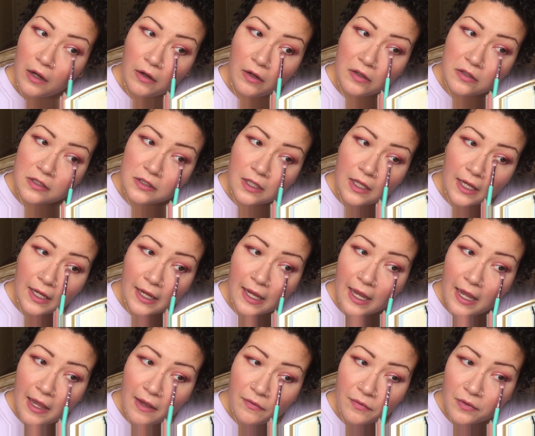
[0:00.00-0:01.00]
just like
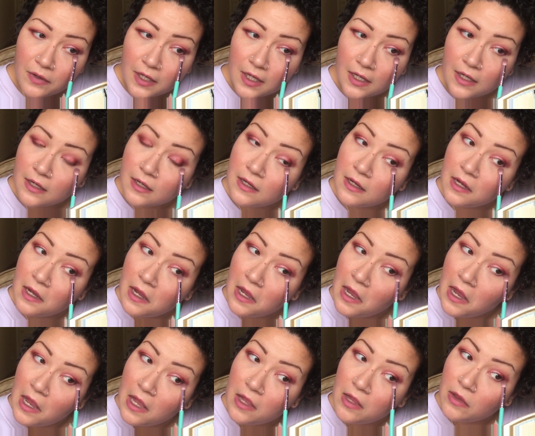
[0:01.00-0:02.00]
halfway.
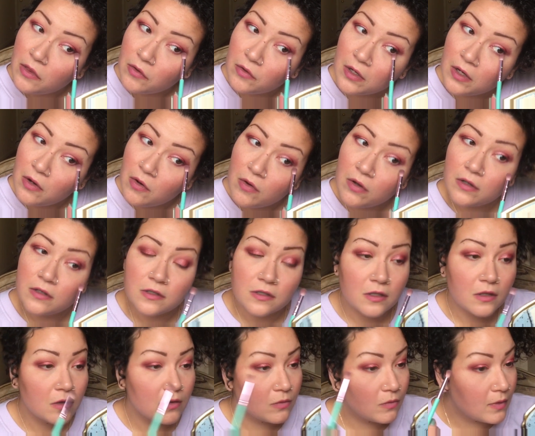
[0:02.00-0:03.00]

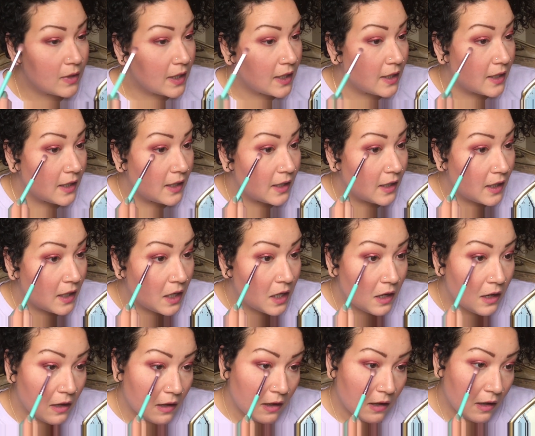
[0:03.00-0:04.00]
3/4 of the way.
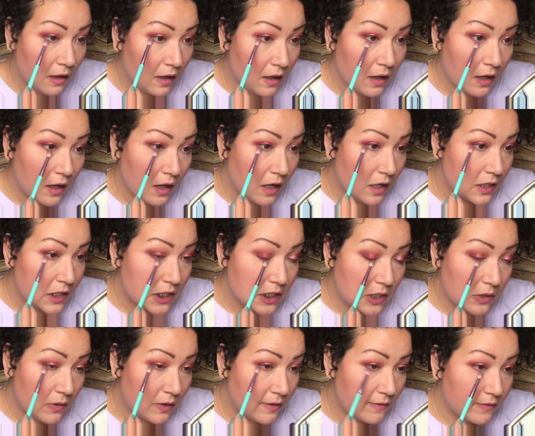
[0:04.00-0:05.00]

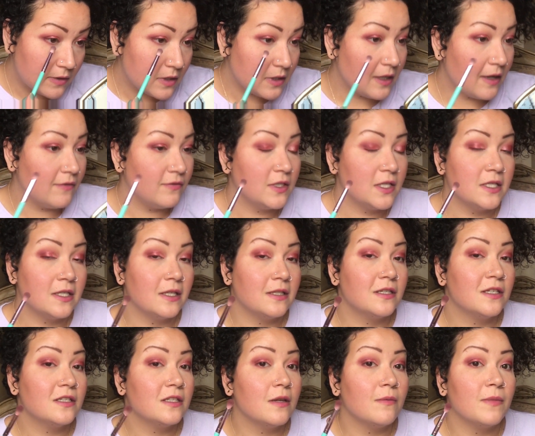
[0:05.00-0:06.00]
Just whatever's left, because
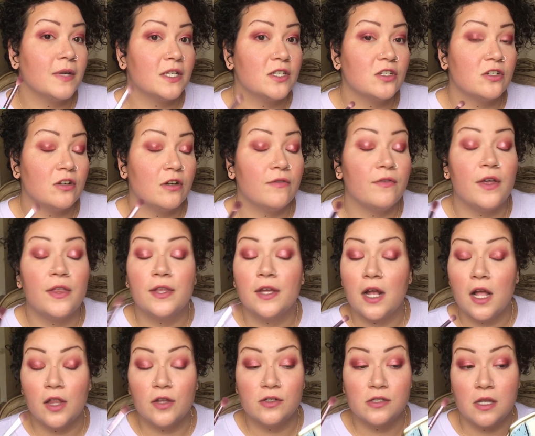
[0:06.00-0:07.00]
it's just a mixture of all the
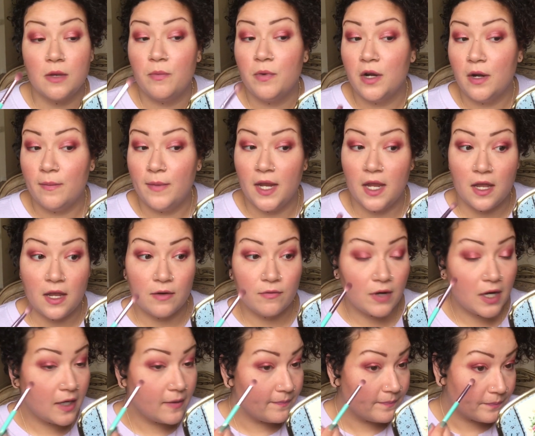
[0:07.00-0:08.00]
colors I put on my eye,
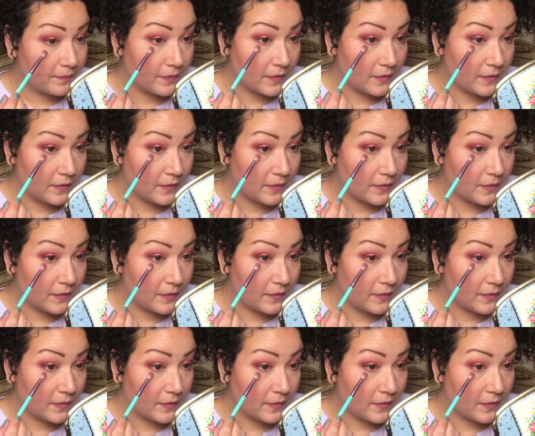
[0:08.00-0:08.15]
right?